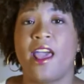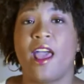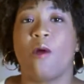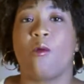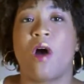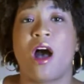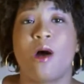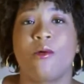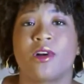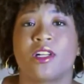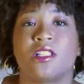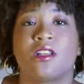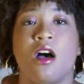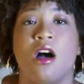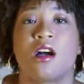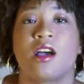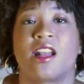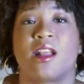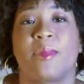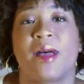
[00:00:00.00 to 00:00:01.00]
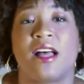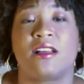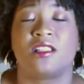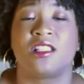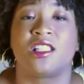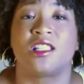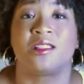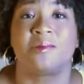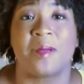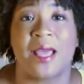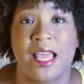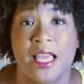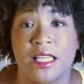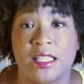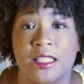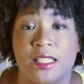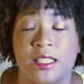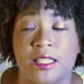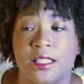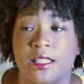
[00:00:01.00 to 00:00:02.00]
And while we're talking about
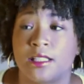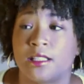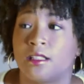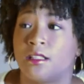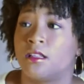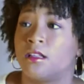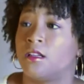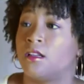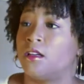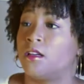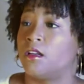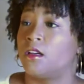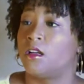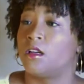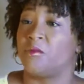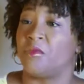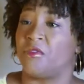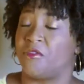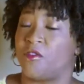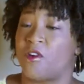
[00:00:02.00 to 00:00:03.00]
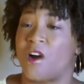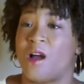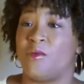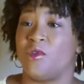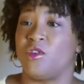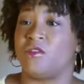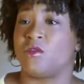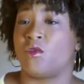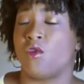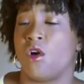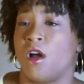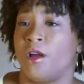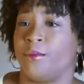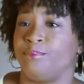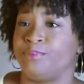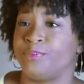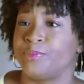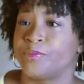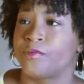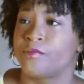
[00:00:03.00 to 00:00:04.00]
space, before I move
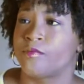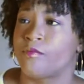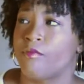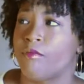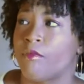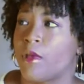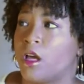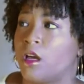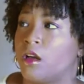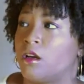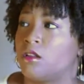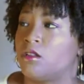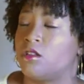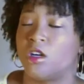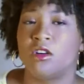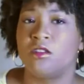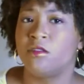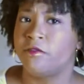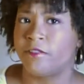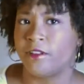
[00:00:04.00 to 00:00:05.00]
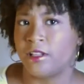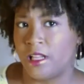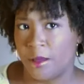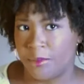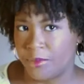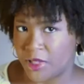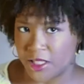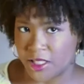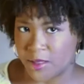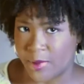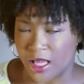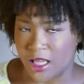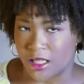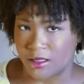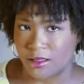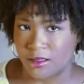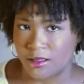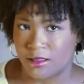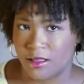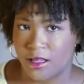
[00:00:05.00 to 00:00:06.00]
on, don't fill up the
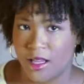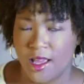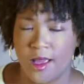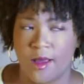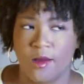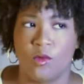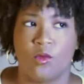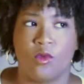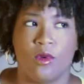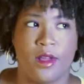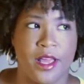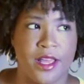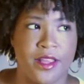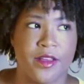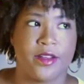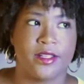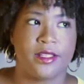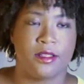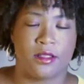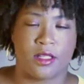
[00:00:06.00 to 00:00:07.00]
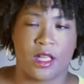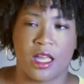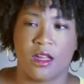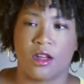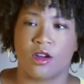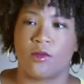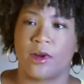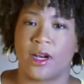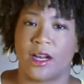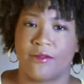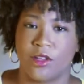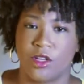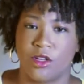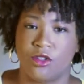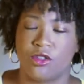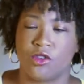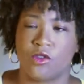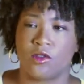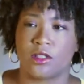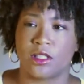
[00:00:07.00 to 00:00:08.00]
space. In your sink or whatever you
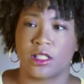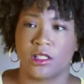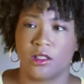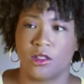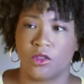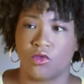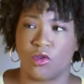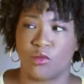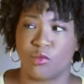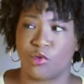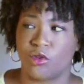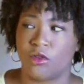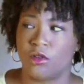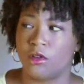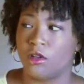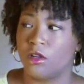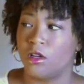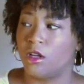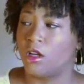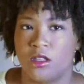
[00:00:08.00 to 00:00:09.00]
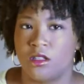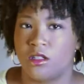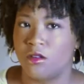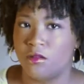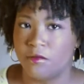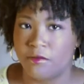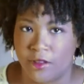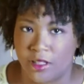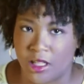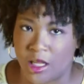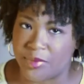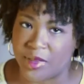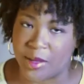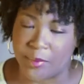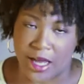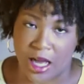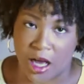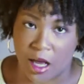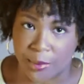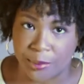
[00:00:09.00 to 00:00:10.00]
choose that's suitable, don't fill up the
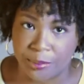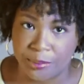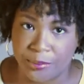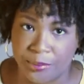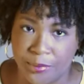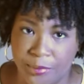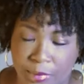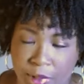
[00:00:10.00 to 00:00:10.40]
bottom.